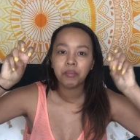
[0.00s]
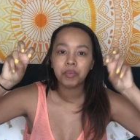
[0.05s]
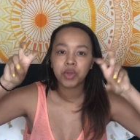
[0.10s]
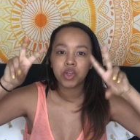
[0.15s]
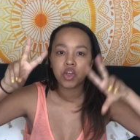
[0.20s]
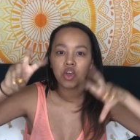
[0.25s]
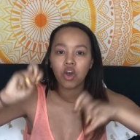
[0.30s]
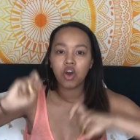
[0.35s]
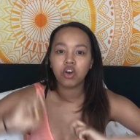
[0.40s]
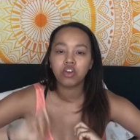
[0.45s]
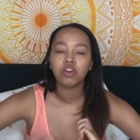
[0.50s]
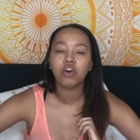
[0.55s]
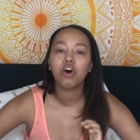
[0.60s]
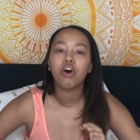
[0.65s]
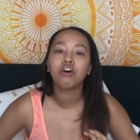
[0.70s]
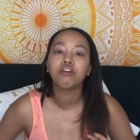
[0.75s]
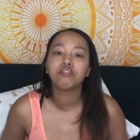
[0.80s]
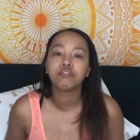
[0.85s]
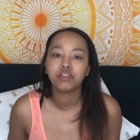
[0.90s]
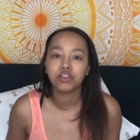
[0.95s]
BookCon
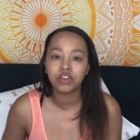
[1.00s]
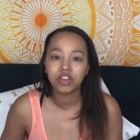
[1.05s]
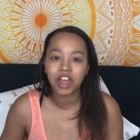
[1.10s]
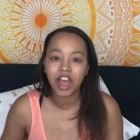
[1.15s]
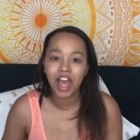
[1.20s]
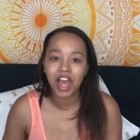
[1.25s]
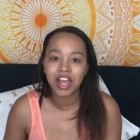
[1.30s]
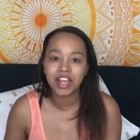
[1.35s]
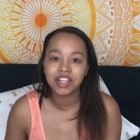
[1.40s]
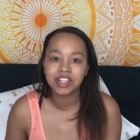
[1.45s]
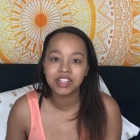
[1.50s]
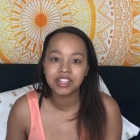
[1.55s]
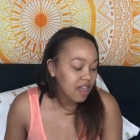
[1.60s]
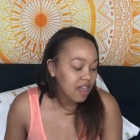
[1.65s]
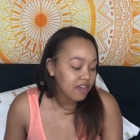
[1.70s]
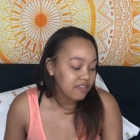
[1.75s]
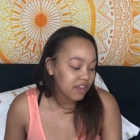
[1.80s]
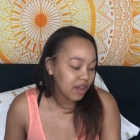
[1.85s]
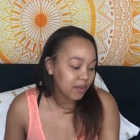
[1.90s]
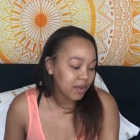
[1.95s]
haul for you guys.
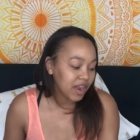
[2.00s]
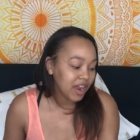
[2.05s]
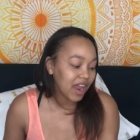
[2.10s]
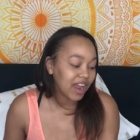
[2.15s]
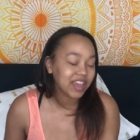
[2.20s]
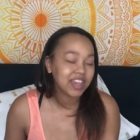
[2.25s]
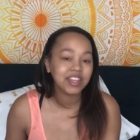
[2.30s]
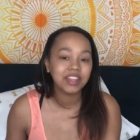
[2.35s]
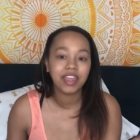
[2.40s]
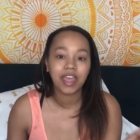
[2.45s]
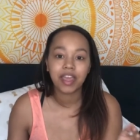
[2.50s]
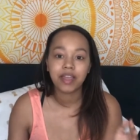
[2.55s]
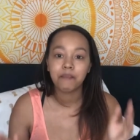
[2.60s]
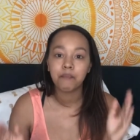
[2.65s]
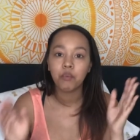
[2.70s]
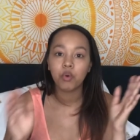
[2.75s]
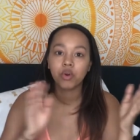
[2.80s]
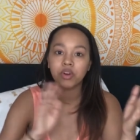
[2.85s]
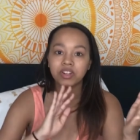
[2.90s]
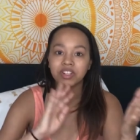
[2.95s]
That way I can like
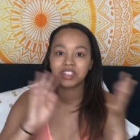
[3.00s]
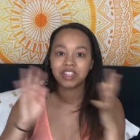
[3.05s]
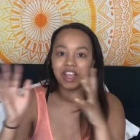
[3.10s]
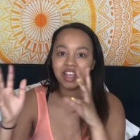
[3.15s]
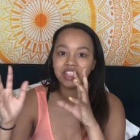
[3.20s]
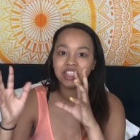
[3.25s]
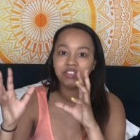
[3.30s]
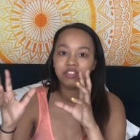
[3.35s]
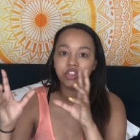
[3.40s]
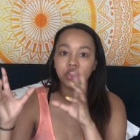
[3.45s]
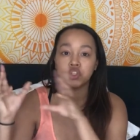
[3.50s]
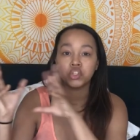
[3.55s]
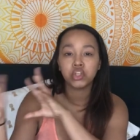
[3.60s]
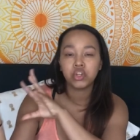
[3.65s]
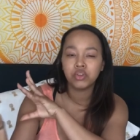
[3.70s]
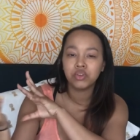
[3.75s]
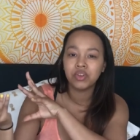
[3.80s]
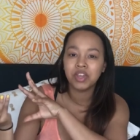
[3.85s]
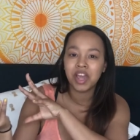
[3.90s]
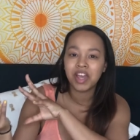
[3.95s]
more decisively show
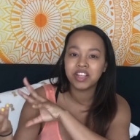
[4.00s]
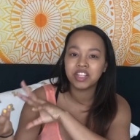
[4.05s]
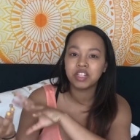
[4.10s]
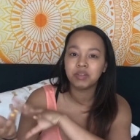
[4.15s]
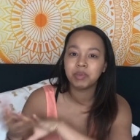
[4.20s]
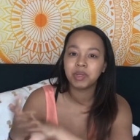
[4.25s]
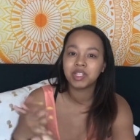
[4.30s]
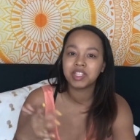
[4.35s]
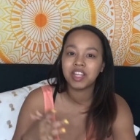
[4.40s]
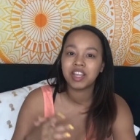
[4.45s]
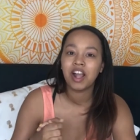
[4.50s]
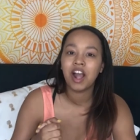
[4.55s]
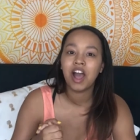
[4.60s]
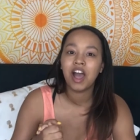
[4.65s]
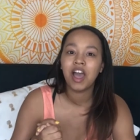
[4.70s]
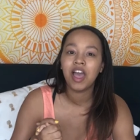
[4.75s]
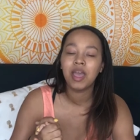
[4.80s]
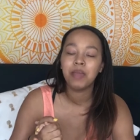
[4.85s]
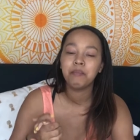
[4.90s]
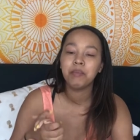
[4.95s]
you guys the books I
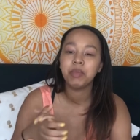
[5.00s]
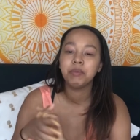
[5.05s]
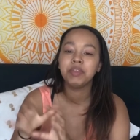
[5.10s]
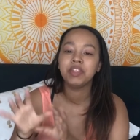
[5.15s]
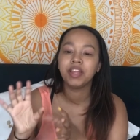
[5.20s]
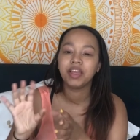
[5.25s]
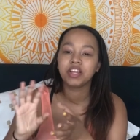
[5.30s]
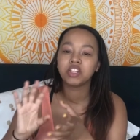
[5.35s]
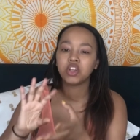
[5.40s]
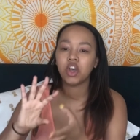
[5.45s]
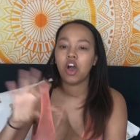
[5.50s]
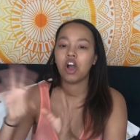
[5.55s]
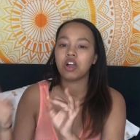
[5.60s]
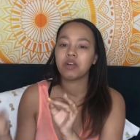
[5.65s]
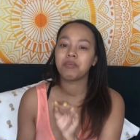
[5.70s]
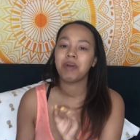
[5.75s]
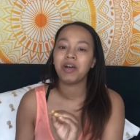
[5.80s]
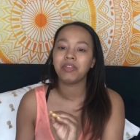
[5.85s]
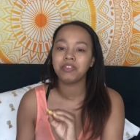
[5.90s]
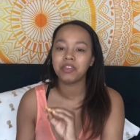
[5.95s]
got and maybe like talk
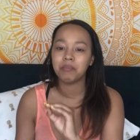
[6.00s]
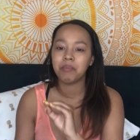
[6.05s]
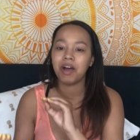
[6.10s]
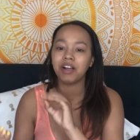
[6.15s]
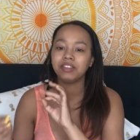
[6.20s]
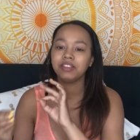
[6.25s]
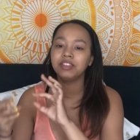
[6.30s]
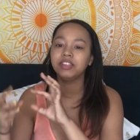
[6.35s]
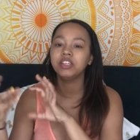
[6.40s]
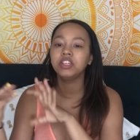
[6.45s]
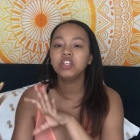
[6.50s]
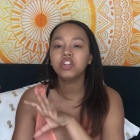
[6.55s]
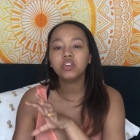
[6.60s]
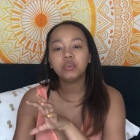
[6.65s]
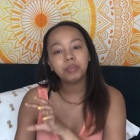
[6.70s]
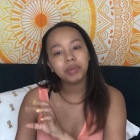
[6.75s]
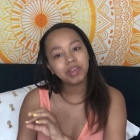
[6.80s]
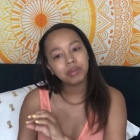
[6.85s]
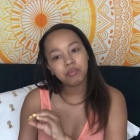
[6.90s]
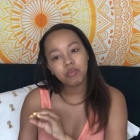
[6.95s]
about them a
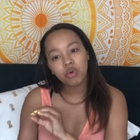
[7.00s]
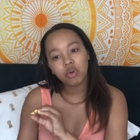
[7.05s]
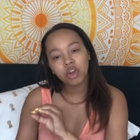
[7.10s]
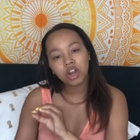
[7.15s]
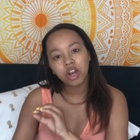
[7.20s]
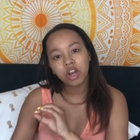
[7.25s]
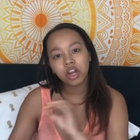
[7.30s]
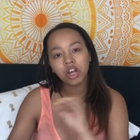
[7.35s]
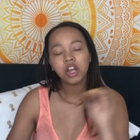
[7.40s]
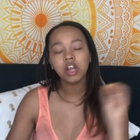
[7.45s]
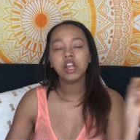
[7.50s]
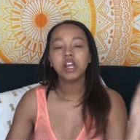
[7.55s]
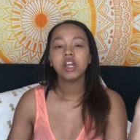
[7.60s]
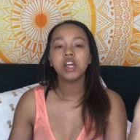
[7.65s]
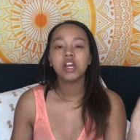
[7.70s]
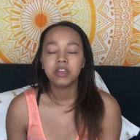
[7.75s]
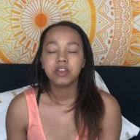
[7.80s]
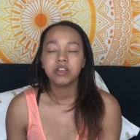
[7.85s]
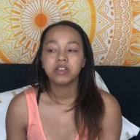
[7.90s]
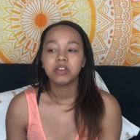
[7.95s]
little bit more.
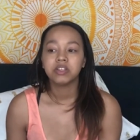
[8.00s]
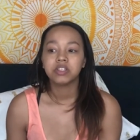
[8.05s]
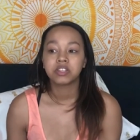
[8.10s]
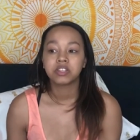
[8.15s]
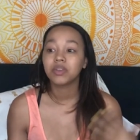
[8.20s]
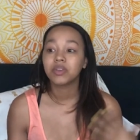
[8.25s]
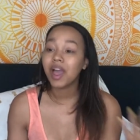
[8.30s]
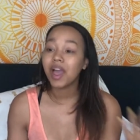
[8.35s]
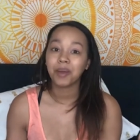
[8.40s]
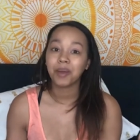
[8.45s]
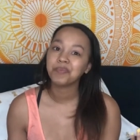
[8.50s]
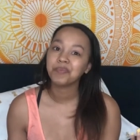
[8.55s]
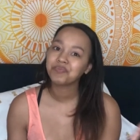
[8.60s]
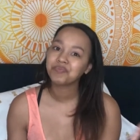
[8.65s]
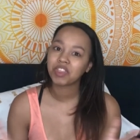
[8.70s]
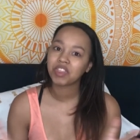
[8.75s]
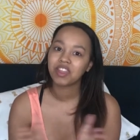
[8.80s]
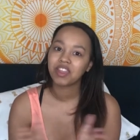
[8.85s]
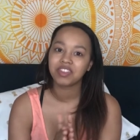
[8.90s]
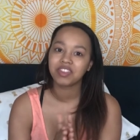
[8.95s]
So yeah,
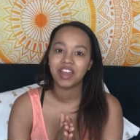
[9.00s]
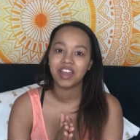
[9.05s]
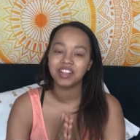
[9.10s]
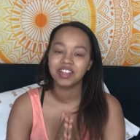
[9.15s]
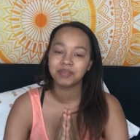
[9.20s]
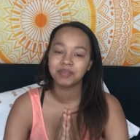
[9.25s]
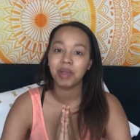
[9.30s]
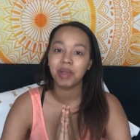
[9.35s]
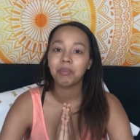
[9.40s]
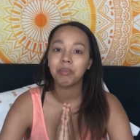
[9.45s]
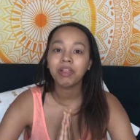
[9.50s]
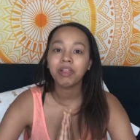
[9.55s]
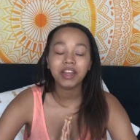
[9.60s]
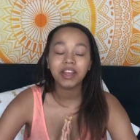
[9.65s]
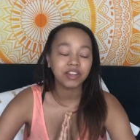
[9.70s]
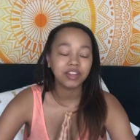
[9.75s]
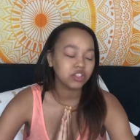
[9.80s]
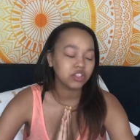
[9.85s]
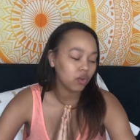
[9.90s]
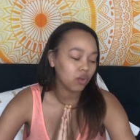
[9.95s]
that is my plan.